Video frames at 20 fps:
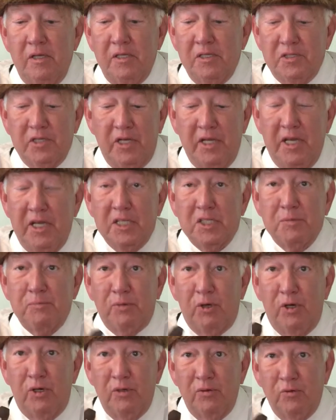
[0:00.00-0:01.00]
is an
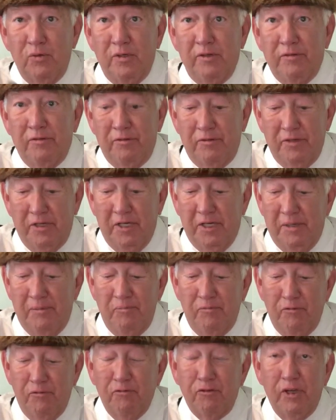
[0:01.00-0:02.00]
expert with
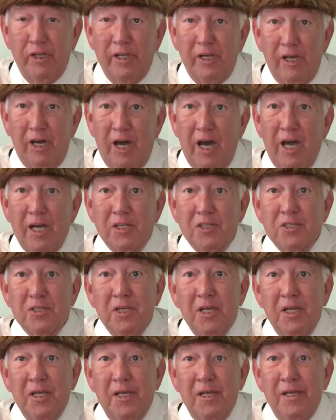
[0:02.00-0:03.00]
flintlocks.
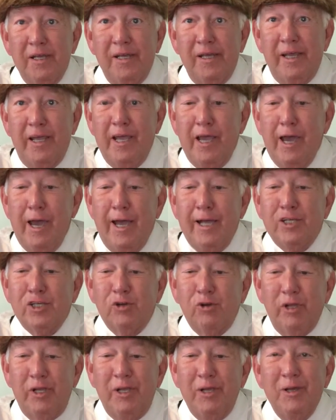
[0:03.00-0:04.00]
He
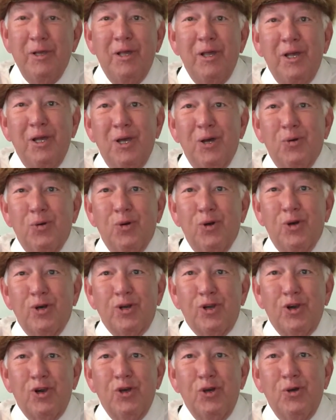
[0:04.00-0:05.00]
actually will
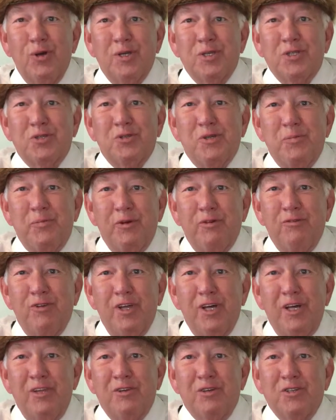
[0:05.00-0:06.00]
glue a strip of
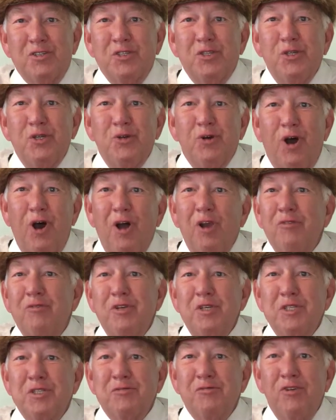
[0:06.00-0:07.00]
leather to all of
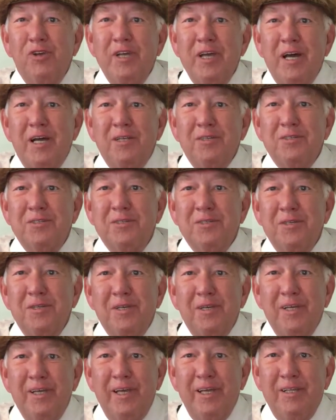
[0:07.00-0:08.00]
his flints,
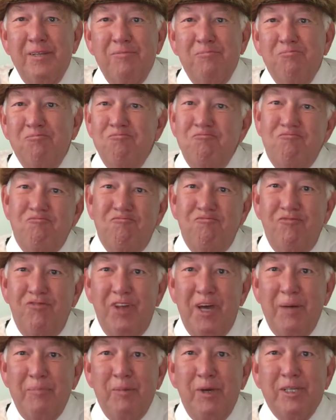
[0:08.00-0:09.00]
and
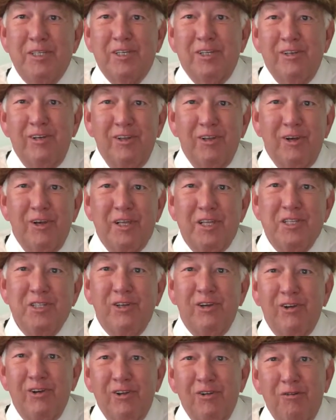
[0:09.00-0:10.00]
that makes it a little
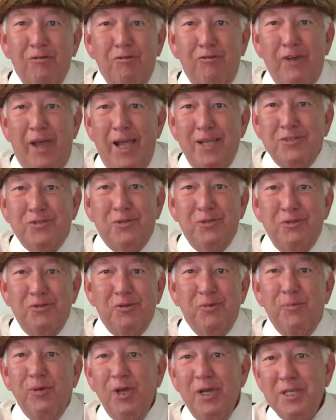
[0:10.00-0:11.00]
easier and a little faster
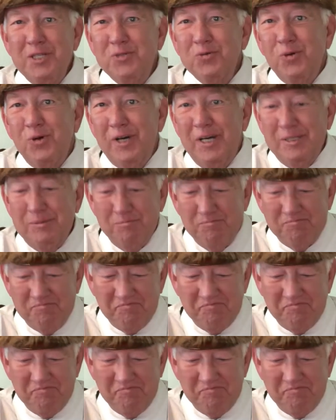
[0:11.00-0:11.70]
to replace one.